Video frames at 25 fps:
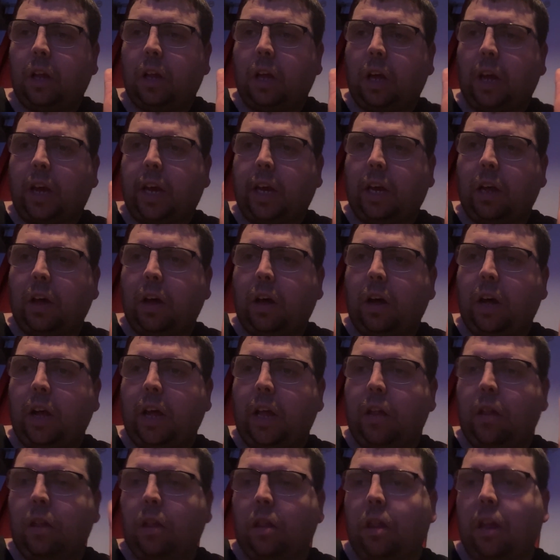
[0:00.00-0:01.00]
Hi,
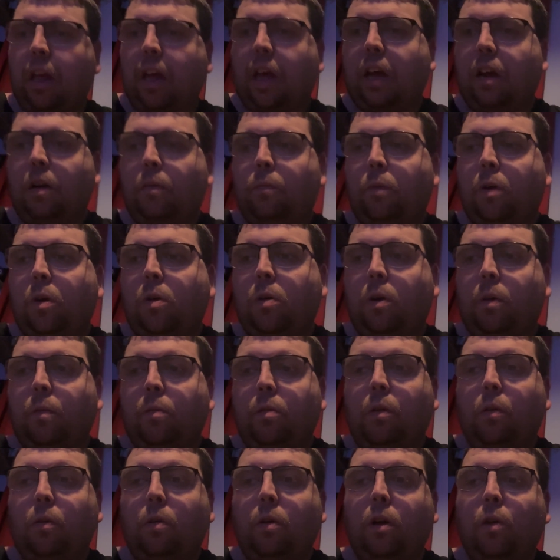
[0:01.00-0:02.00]
guys, and welcome
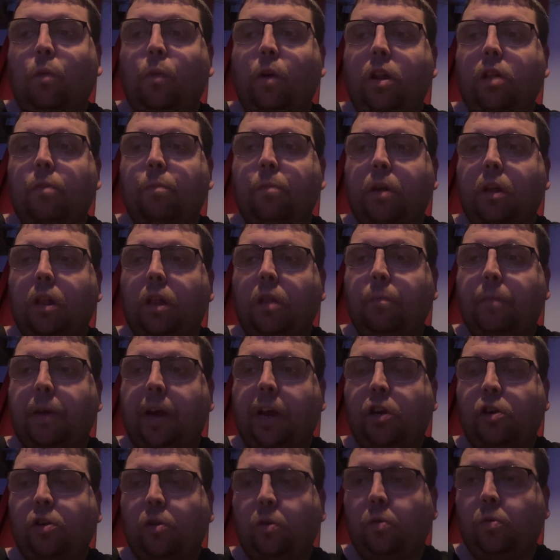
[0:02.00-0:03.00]
to a Christmas
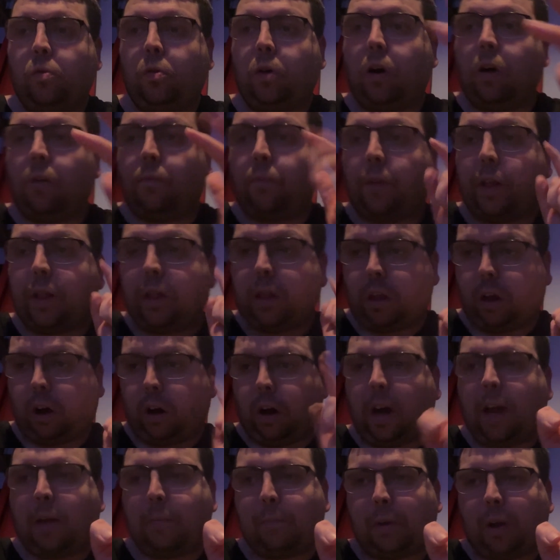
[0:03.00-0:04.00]
special of the
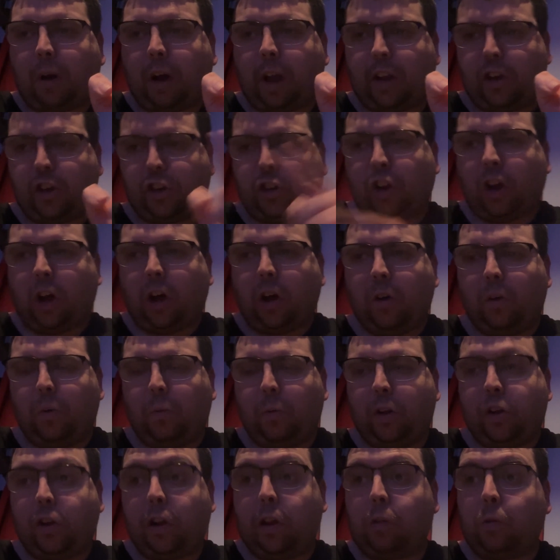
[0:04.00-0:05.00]
Timeline Show,
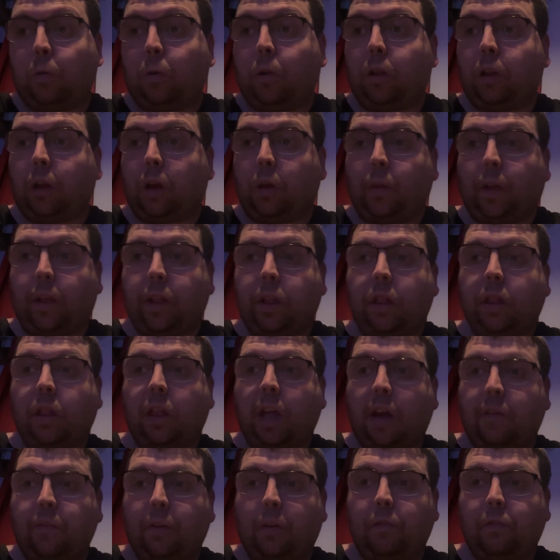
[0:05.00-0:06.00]
which is also the
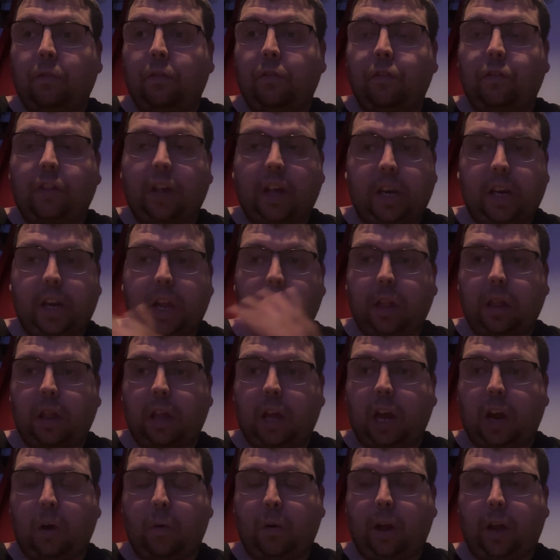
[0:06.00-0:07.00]
seventh in the
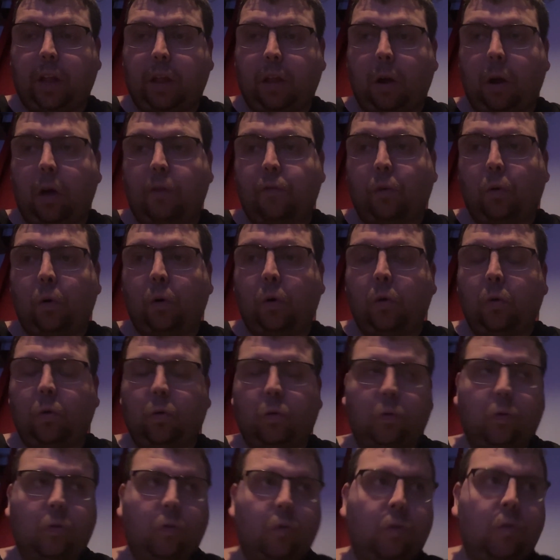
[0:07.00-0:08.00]
series
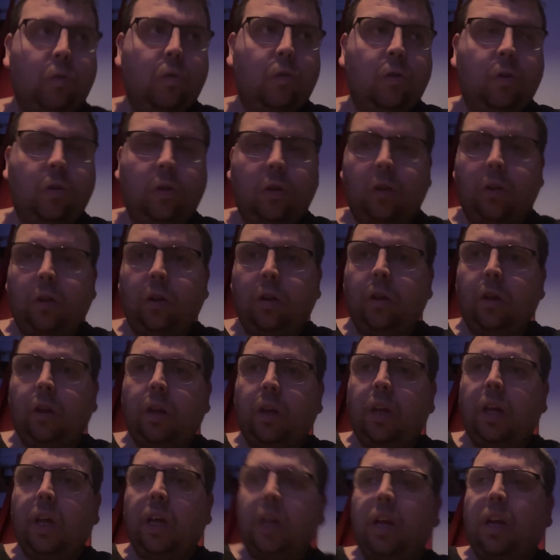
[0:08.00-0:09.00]
overall.
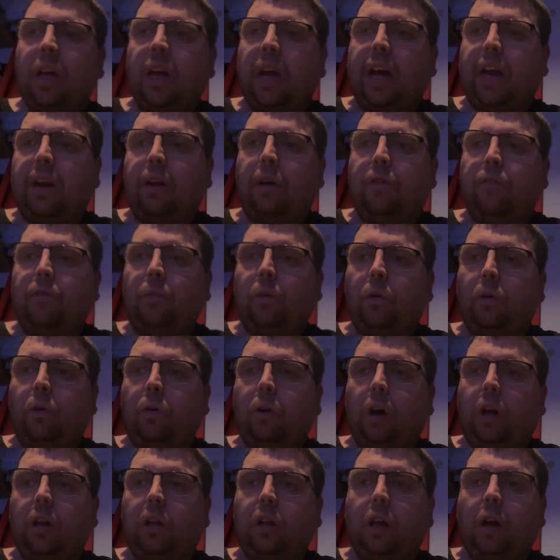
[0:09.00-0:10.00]
And I
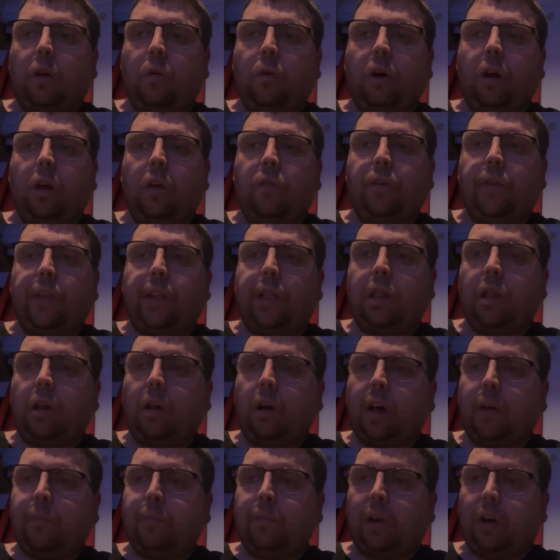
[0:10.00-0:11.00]
thought I'd go over the
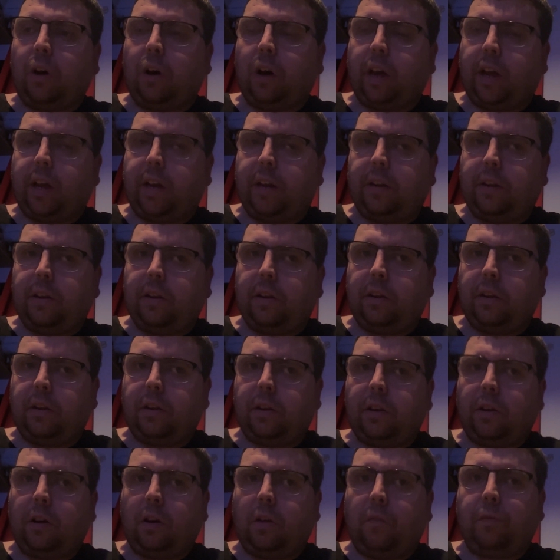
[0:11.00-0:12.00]
timeline
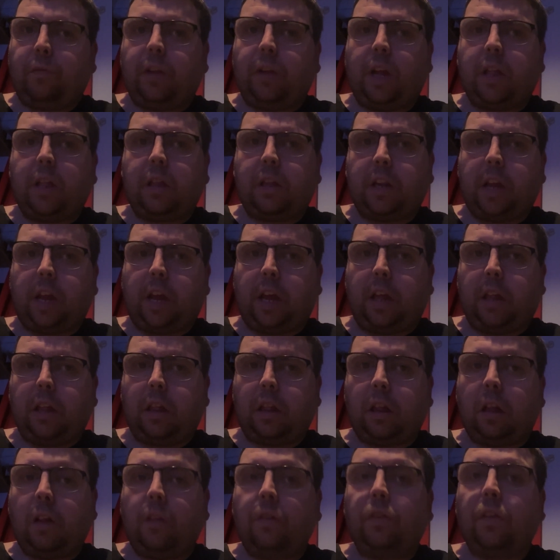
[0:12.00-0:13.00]
of
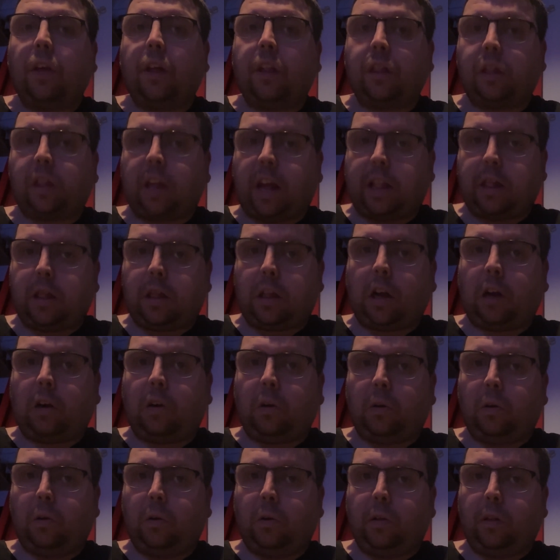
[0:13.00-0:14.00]
Disney's The Santa
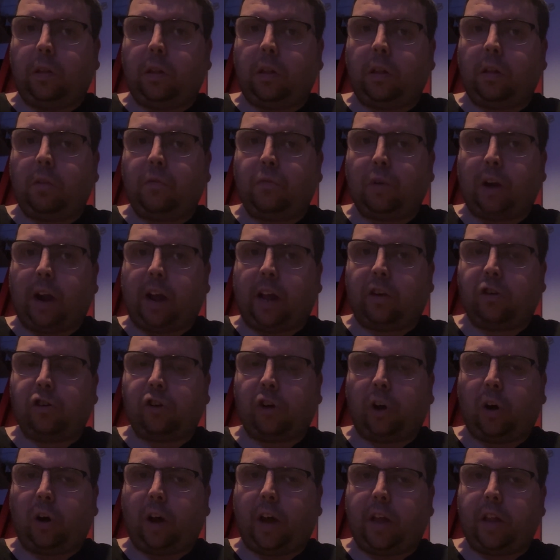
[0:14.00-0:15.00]
Claus
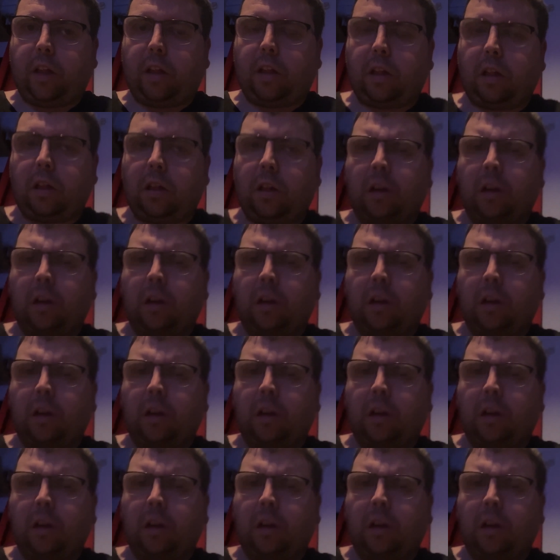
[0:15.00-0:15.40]
franchise.